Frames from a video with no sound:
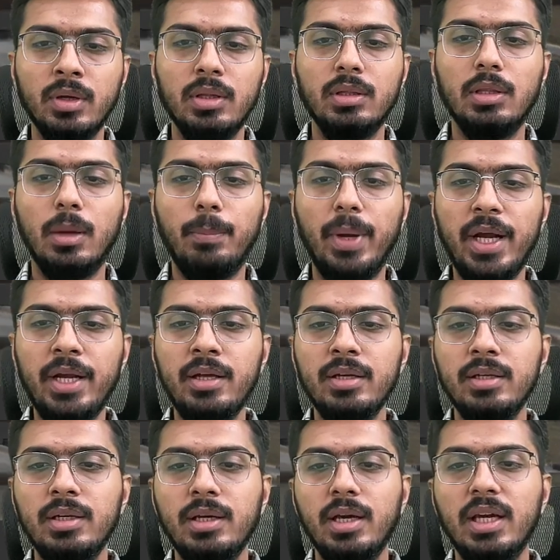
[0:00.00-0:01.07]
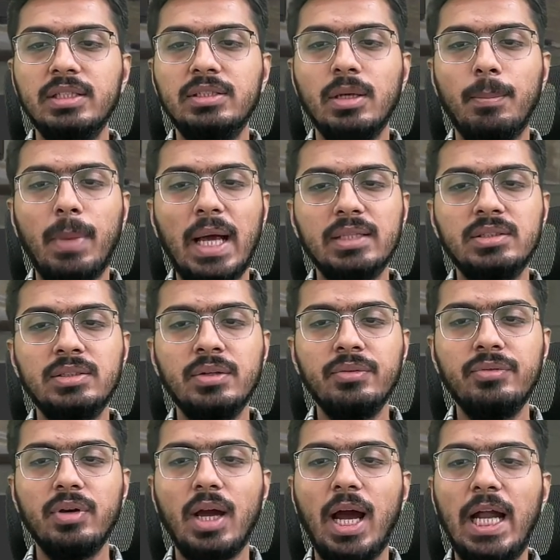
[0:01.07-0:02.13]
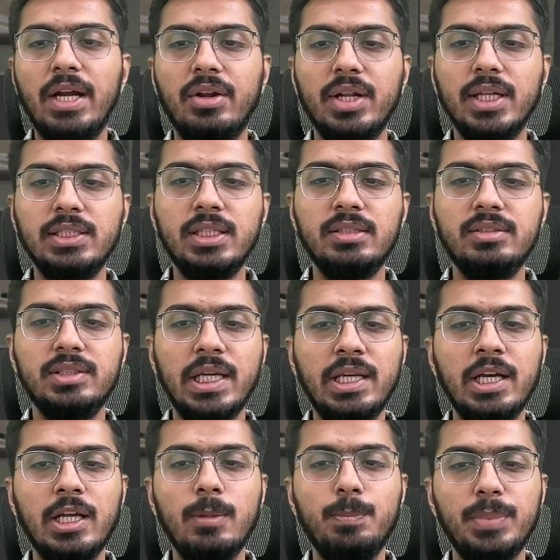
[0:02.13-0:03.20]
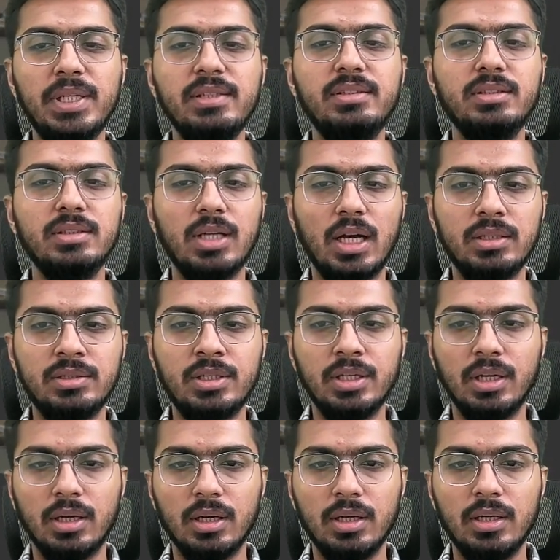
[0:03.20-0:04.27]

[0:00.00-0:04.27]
The bed is a massive and rigid single-piece casting.